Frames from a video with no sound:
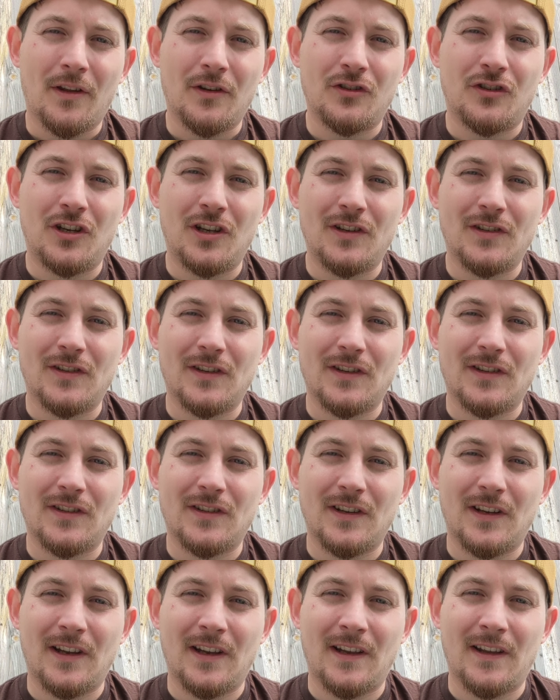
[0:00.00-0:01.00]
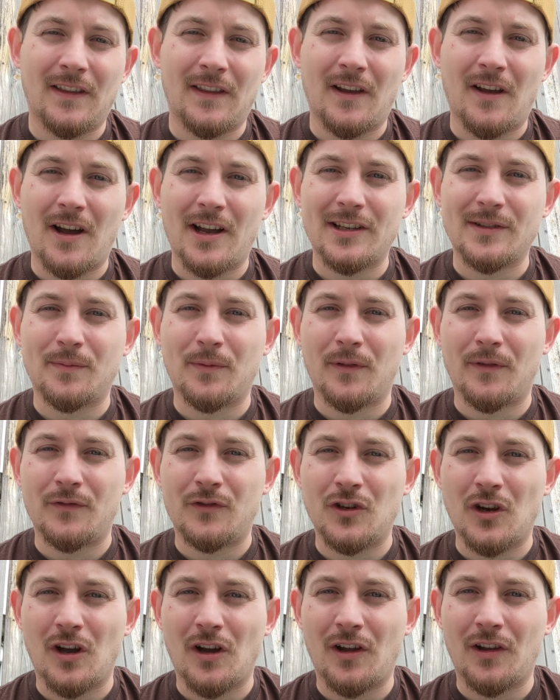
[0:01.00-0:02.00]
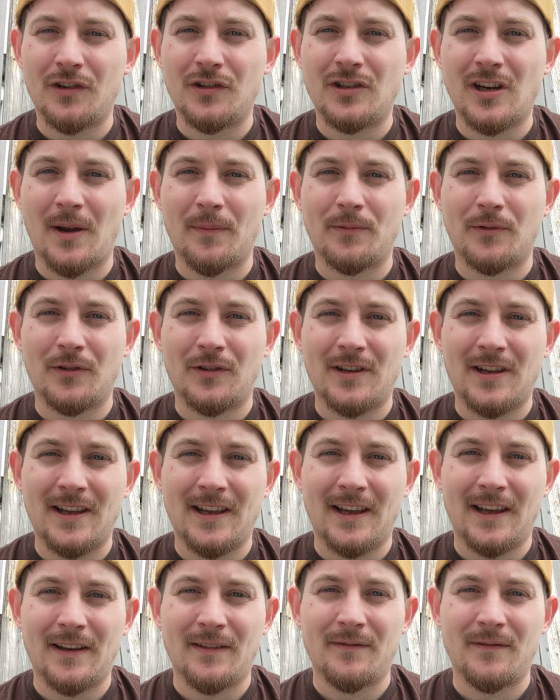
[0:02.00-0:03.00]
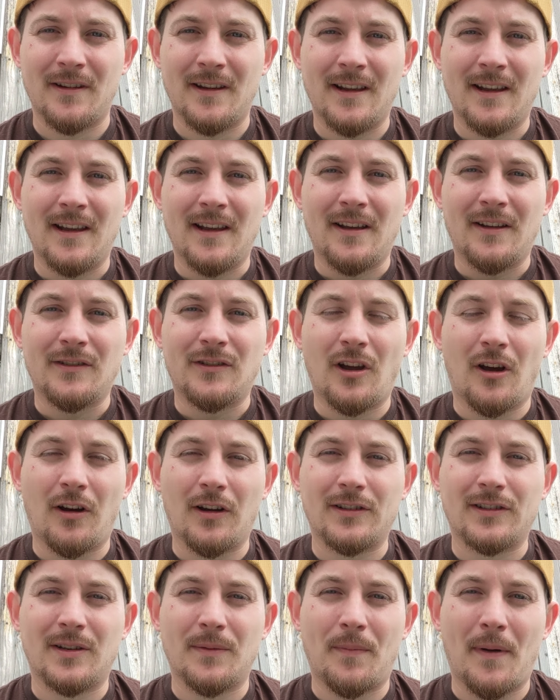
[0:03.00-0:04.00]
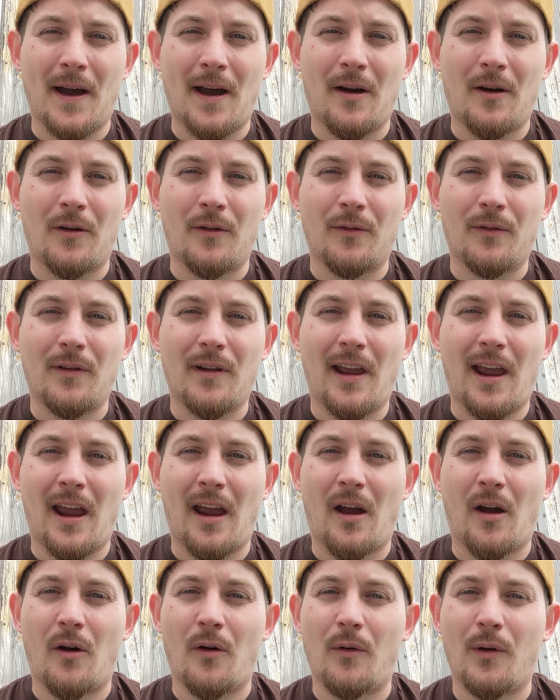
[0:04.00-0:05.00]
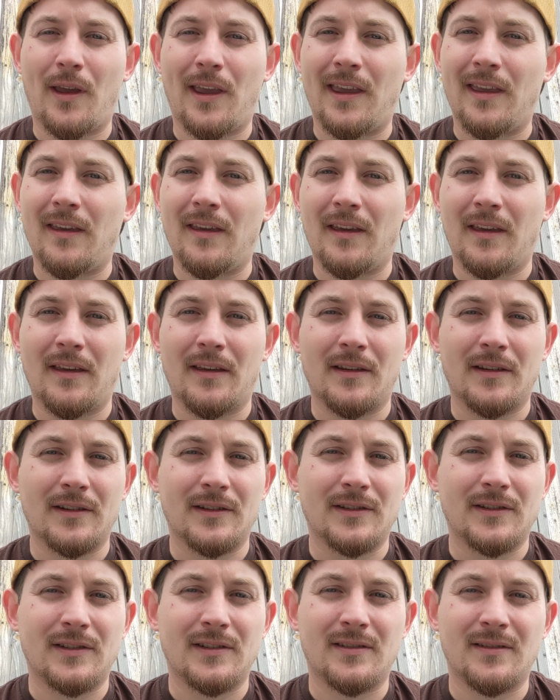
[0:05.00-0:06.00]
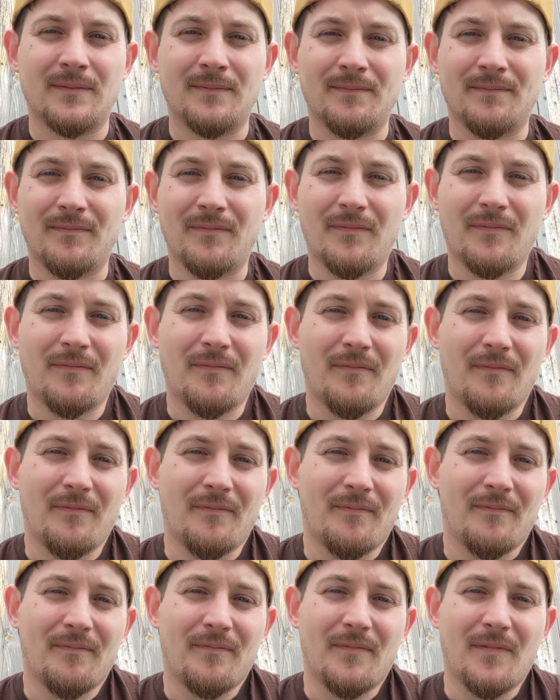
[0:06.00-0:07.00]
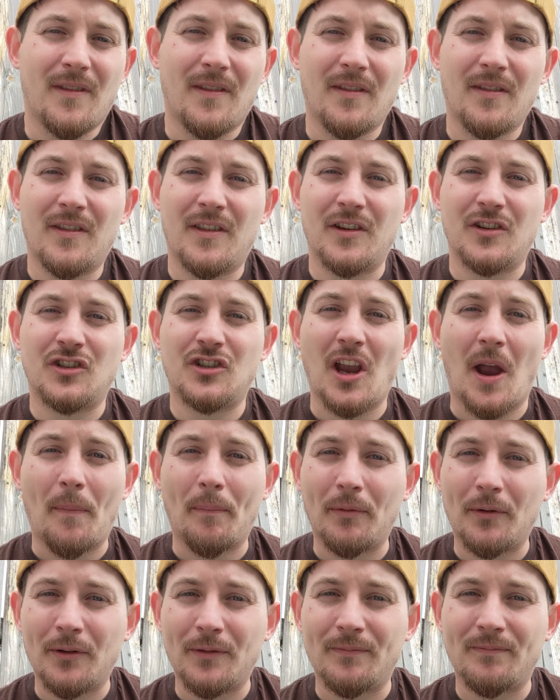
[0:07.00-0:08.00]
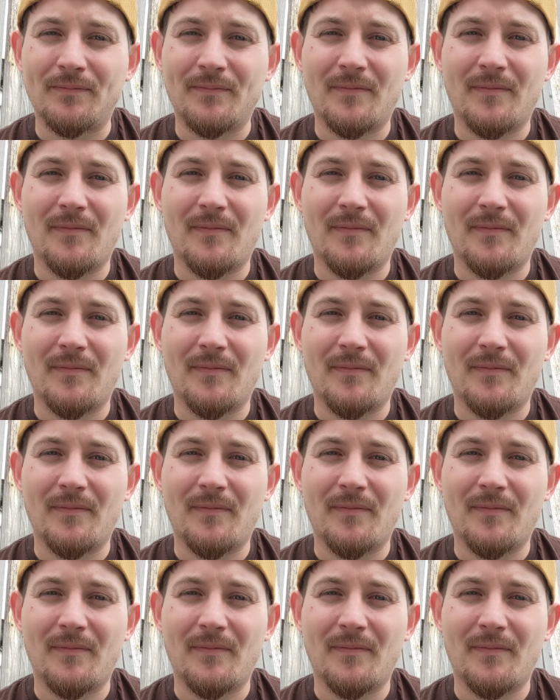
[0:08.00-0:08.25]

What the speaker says: Jesus, in the Gospel of John, chapter 10, talks about how he is the shepherd